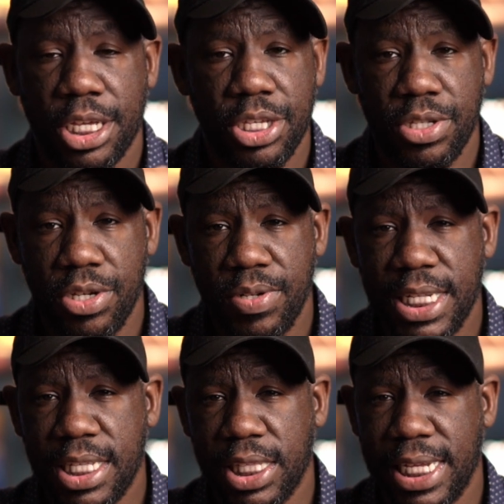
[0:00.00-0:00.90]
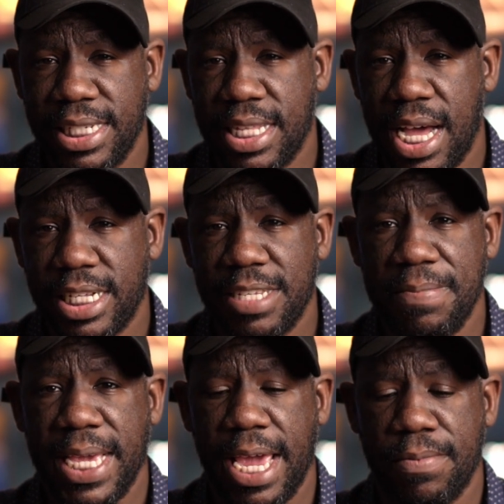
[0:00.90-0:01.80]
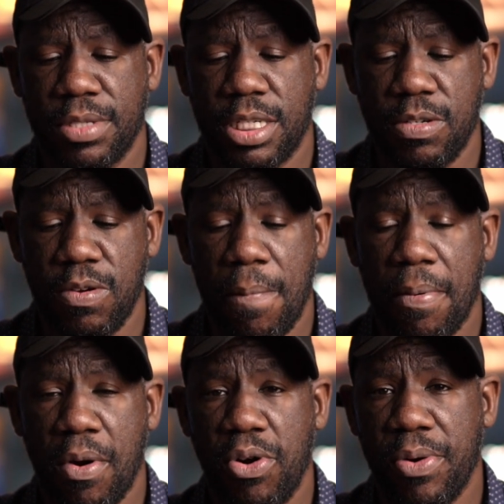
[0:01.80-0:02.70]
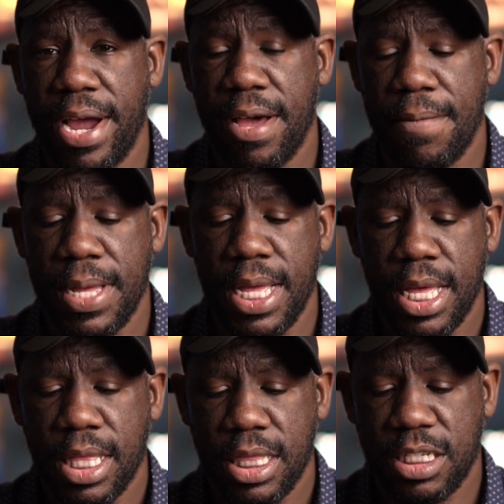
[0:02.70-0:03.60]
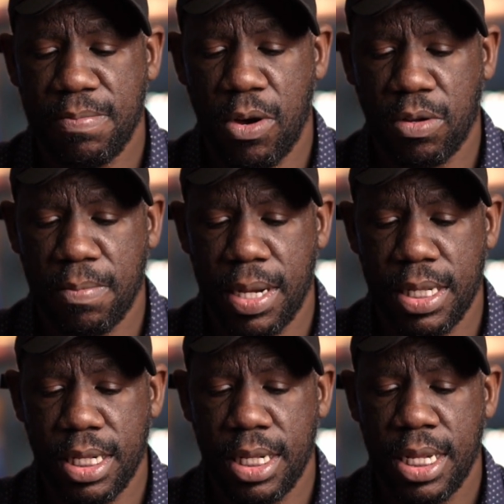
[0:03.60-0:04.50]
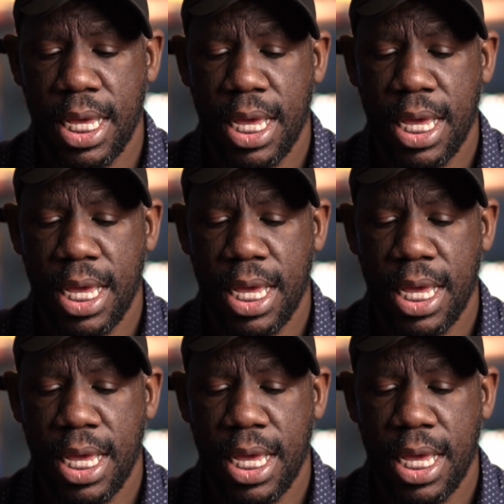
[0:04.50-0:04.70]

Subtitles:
You do need the lens dock to be able to program this mode button.